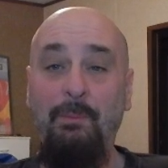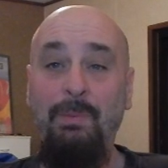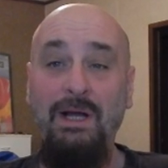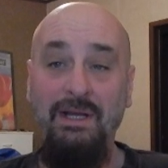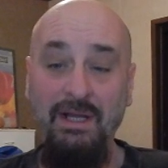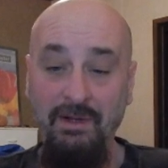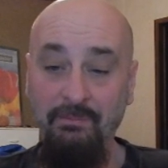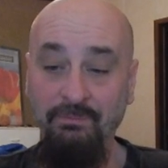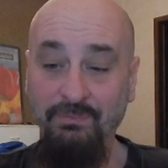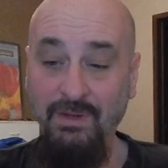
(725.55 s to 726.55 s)
But
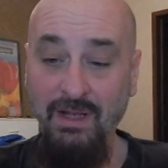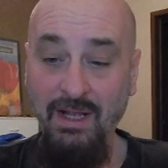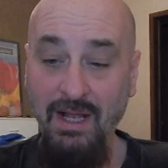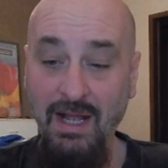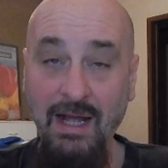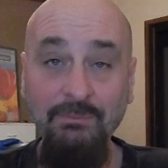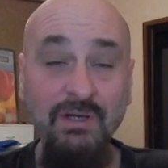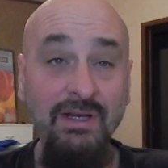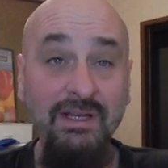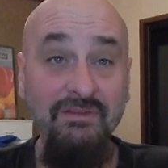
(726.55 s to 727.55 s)
I'm going
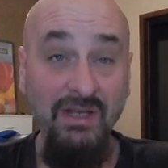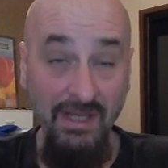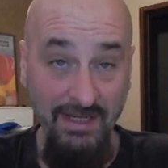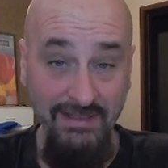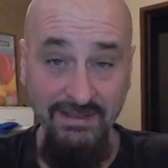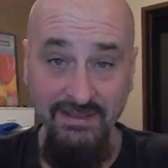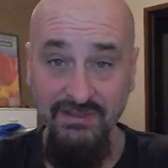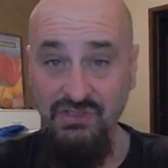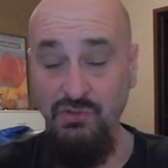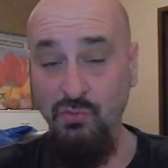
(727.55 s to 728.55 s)
to leave a link
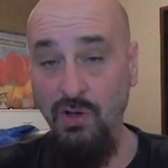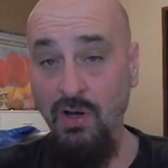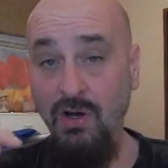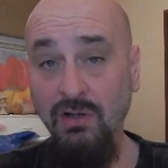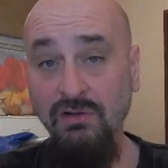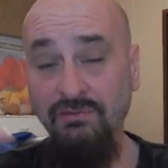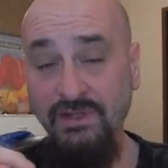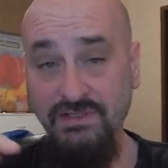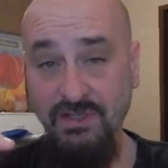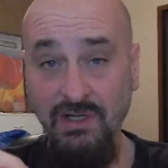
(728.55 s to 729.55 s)
to all of
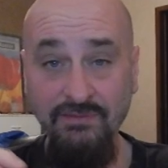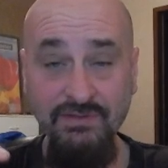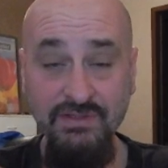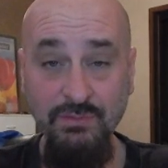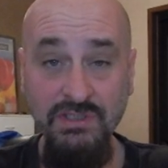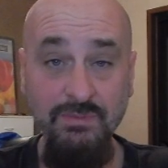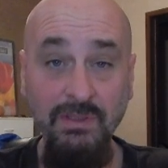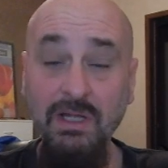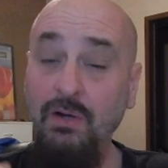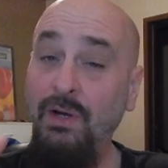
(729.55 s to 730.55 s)
these Office suites
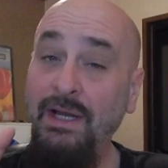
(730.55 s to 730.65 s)
below,